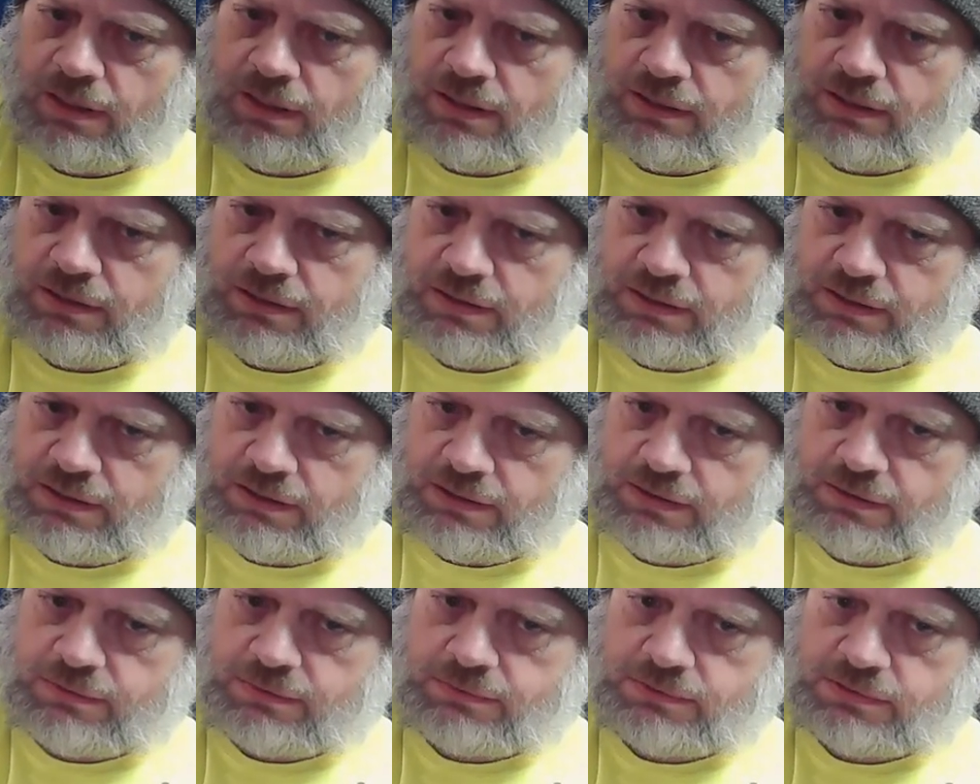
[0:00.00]
and
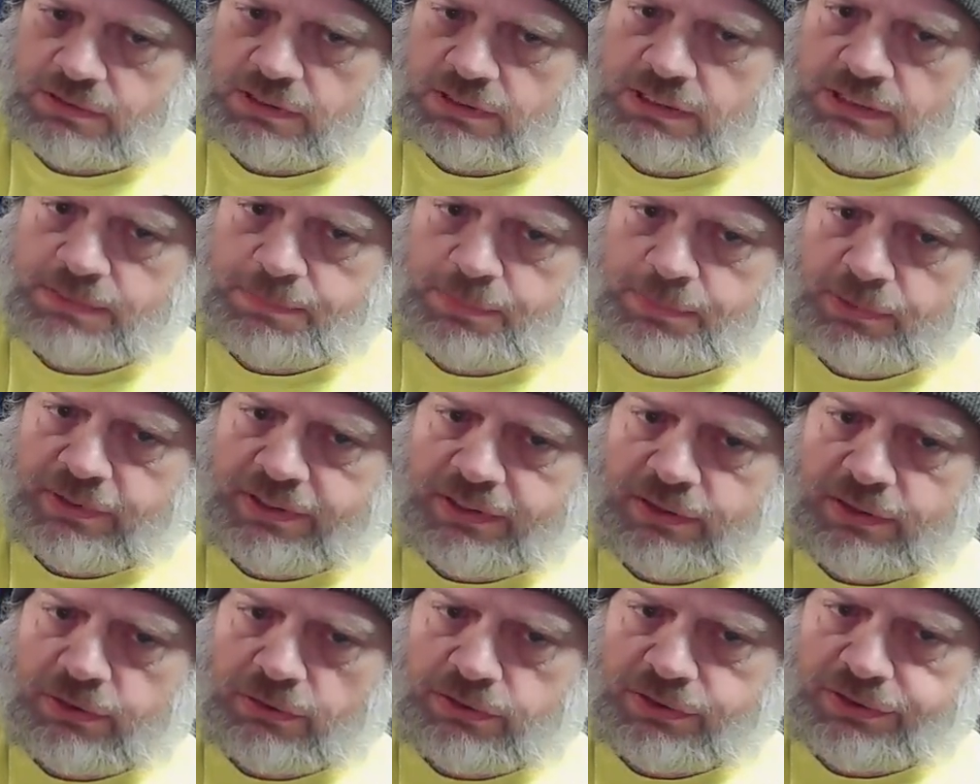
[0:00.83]
uh, so he's a pretty
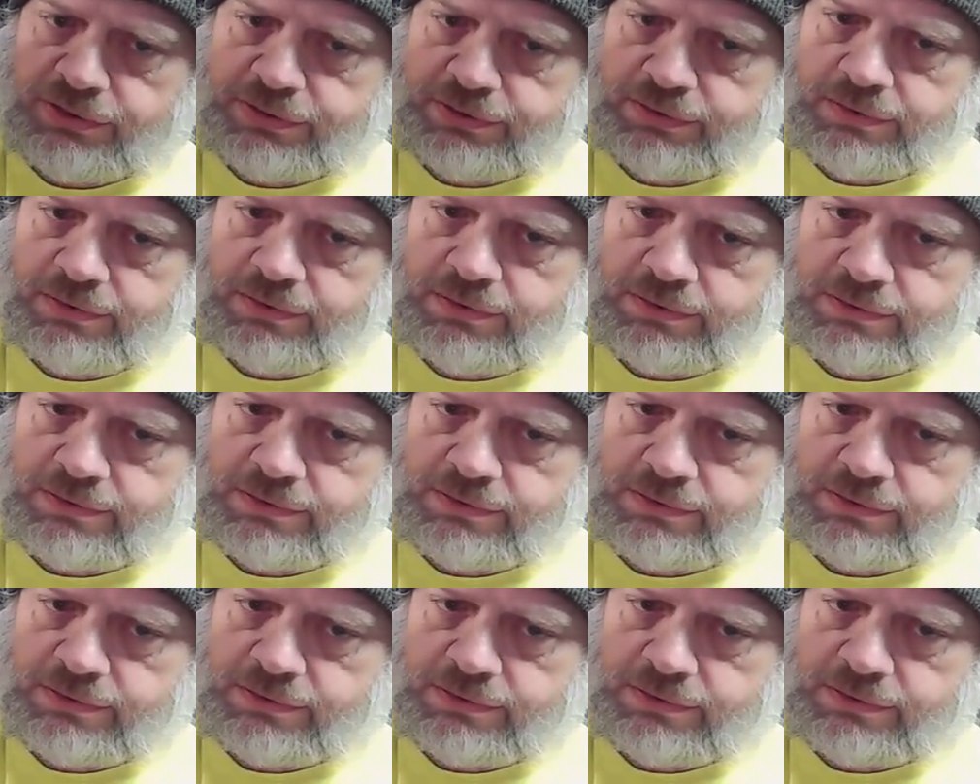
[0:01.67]
cool dude.